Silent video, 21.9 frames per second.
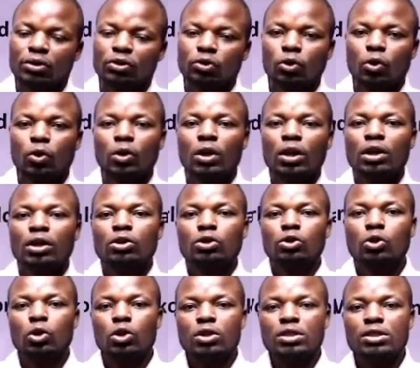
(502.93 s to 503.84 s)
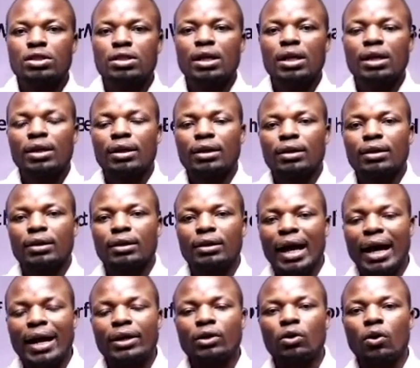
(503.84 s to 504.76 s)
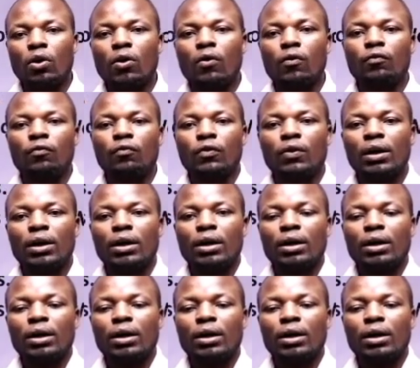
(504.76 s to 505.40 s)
So those kind of